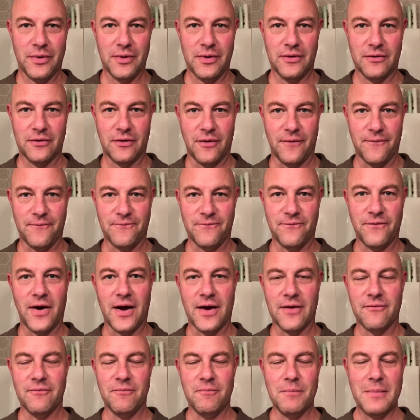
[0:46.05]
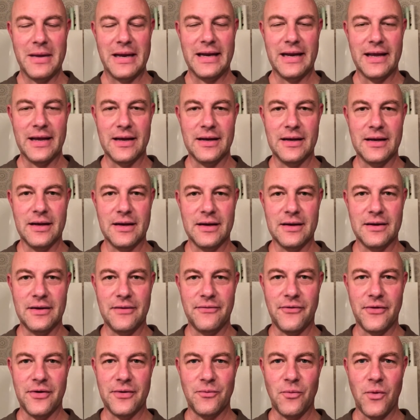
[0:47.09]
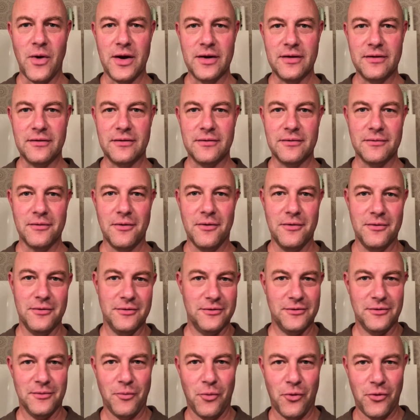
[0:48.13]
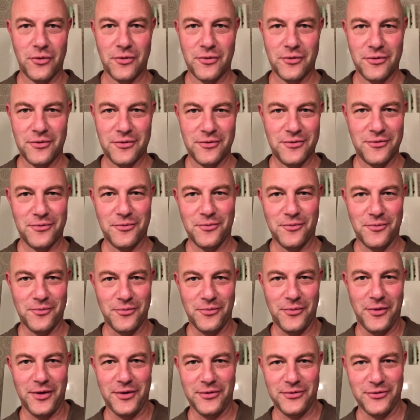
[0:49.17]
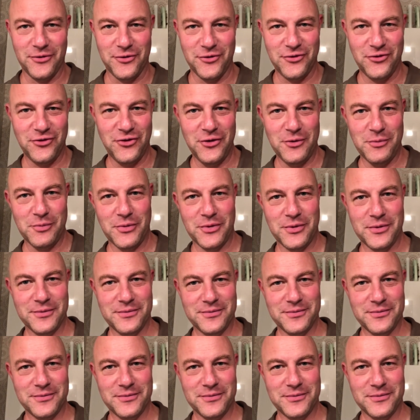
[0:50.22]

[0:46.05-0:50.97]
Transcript: He's got 5 million different ones. Oh, it's important that they're cheap.